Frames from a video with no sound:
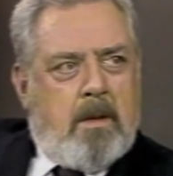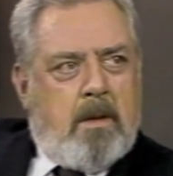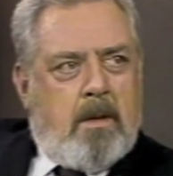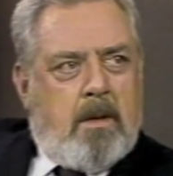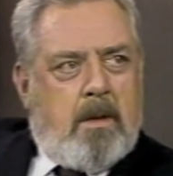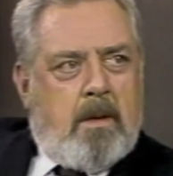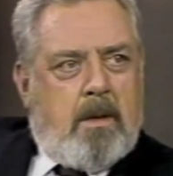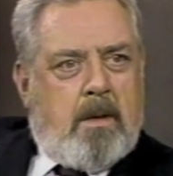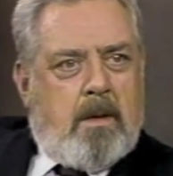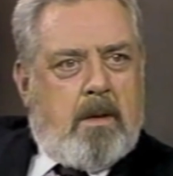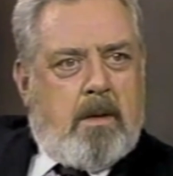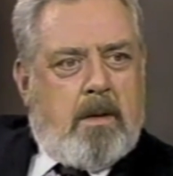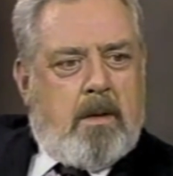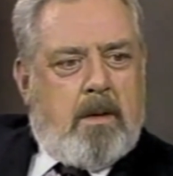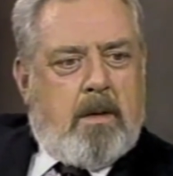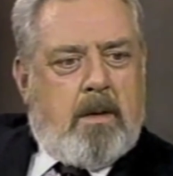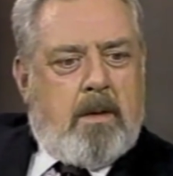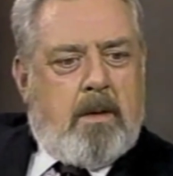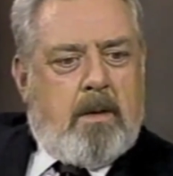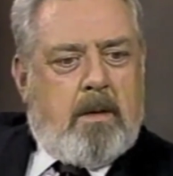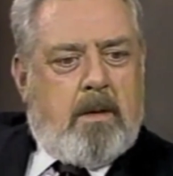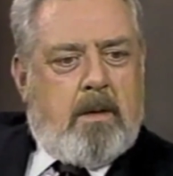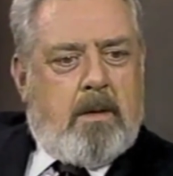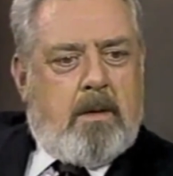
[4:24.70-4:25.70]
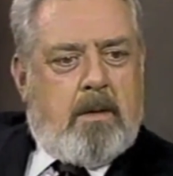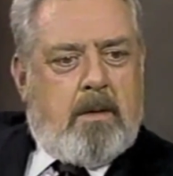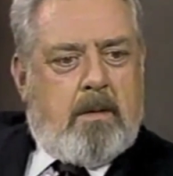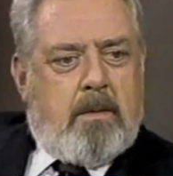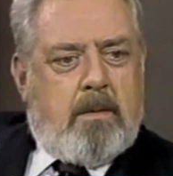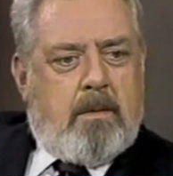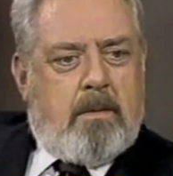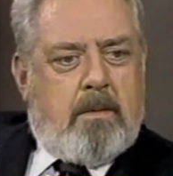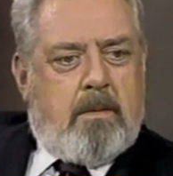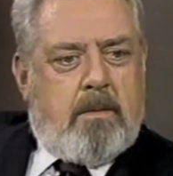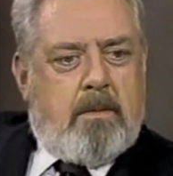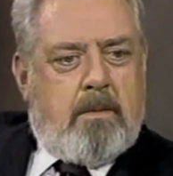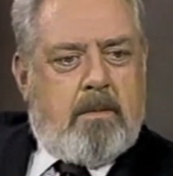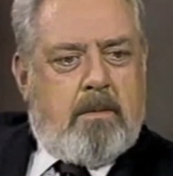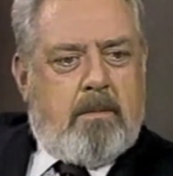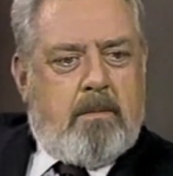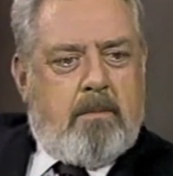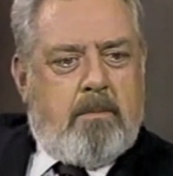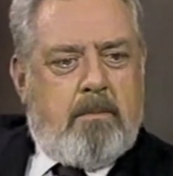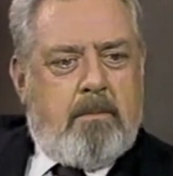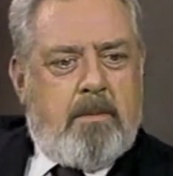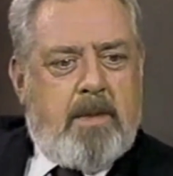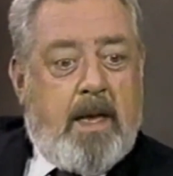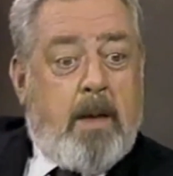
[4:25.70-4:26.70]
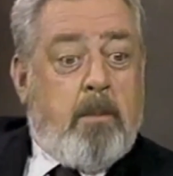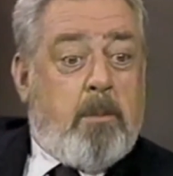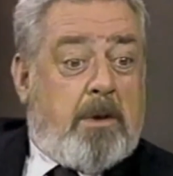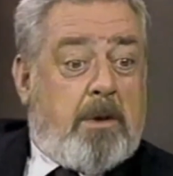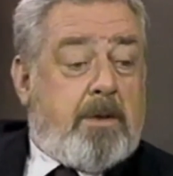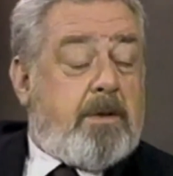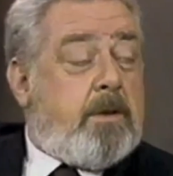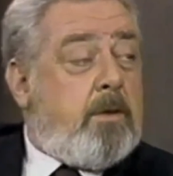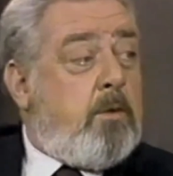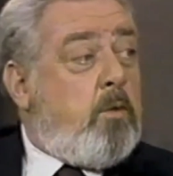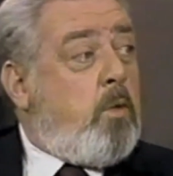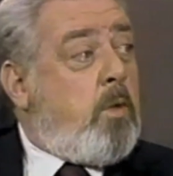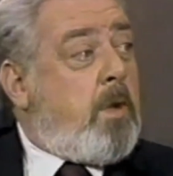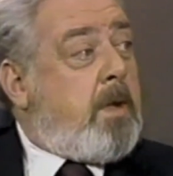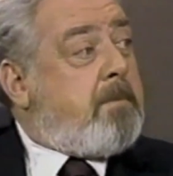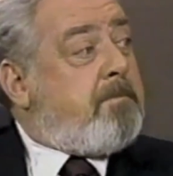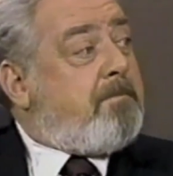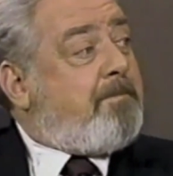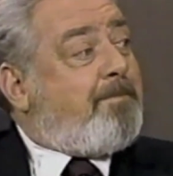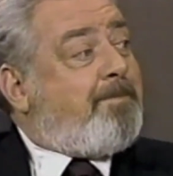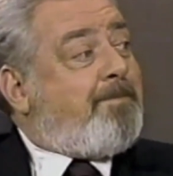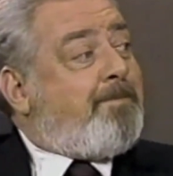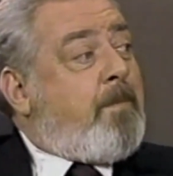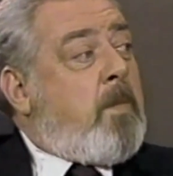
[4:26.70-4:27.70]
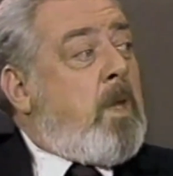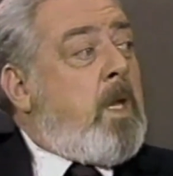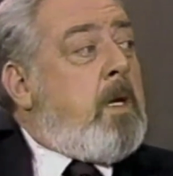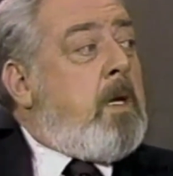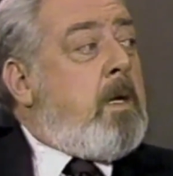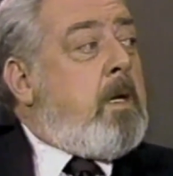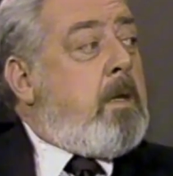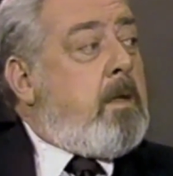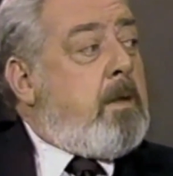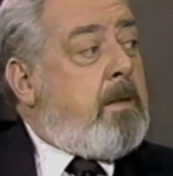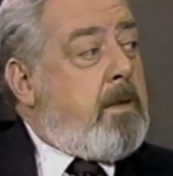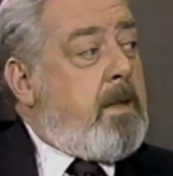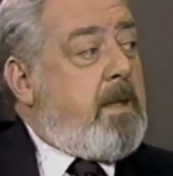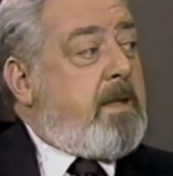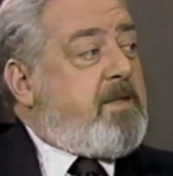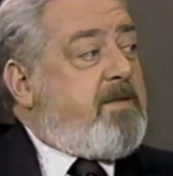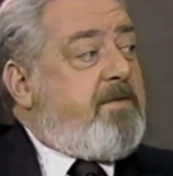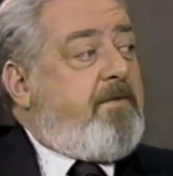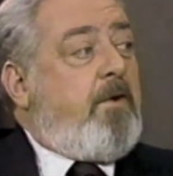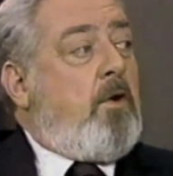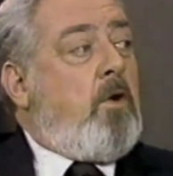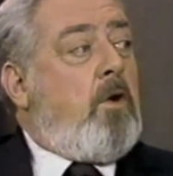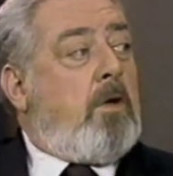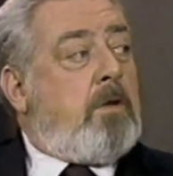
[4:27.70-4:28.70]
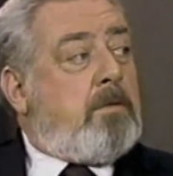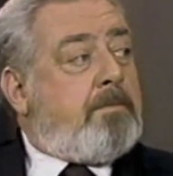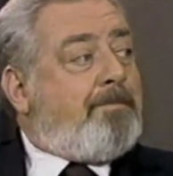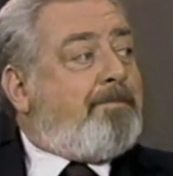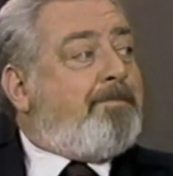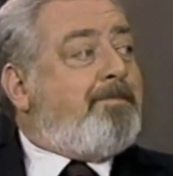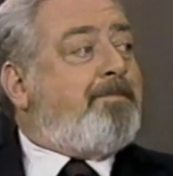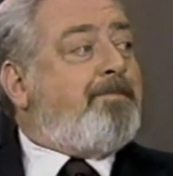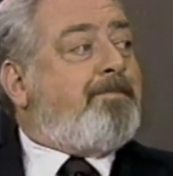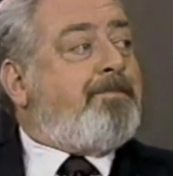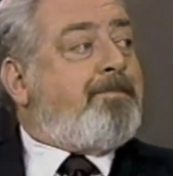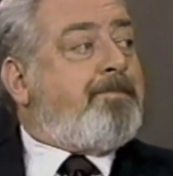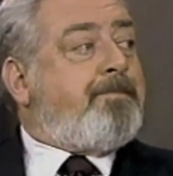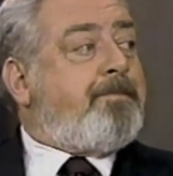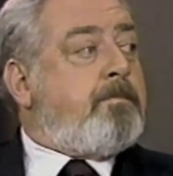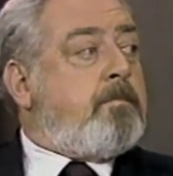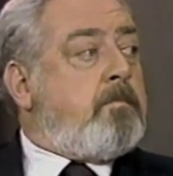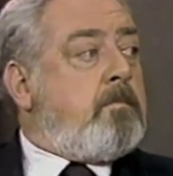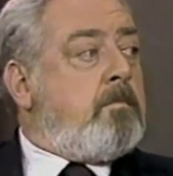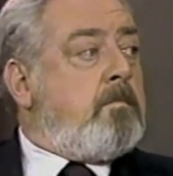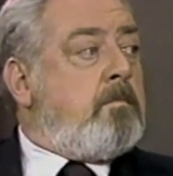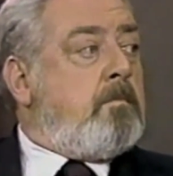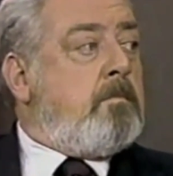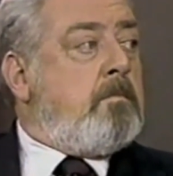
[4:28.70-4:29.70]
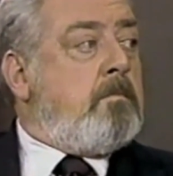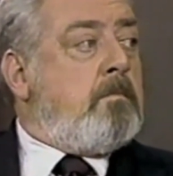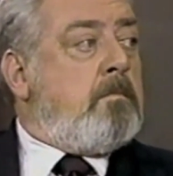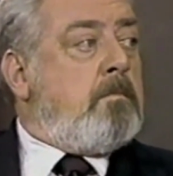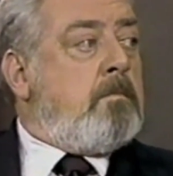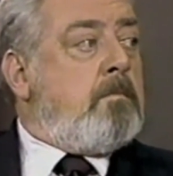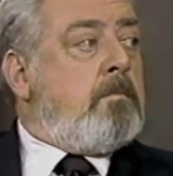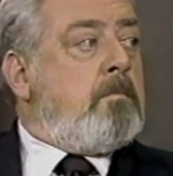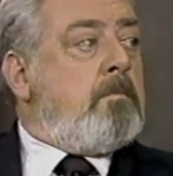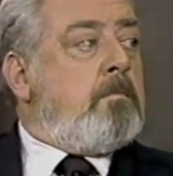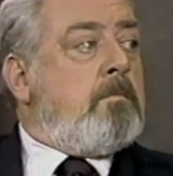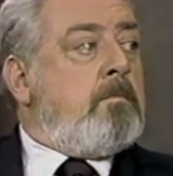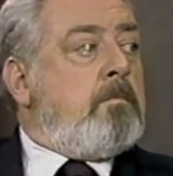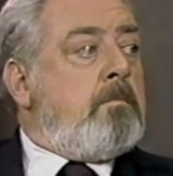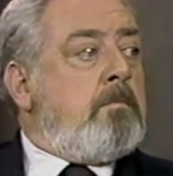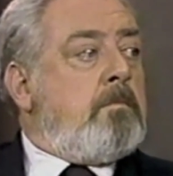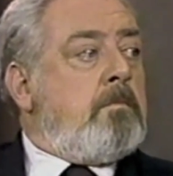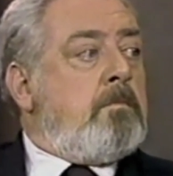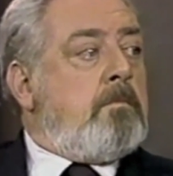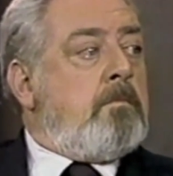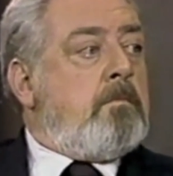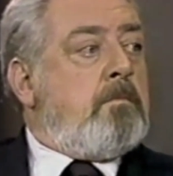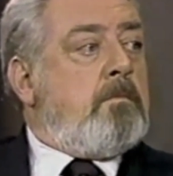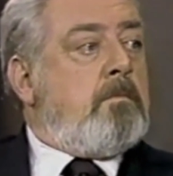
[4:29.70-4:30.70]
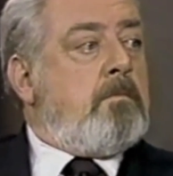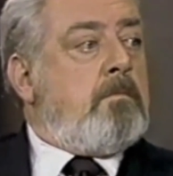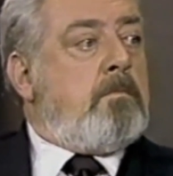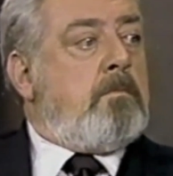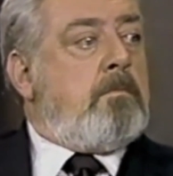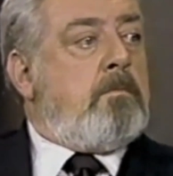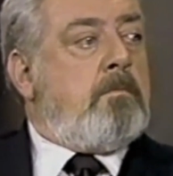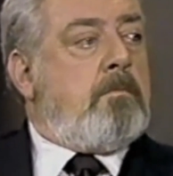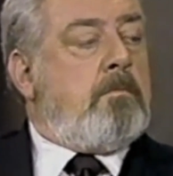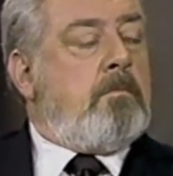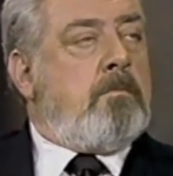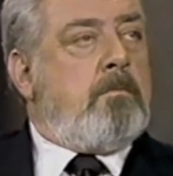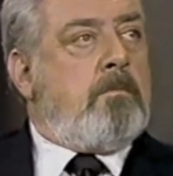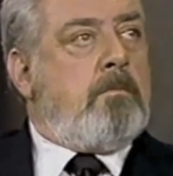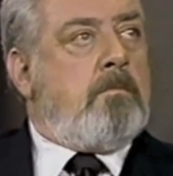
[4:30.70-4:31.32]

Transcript: films, so Goldman made 2 key changes. He renamed the film Godzilla, King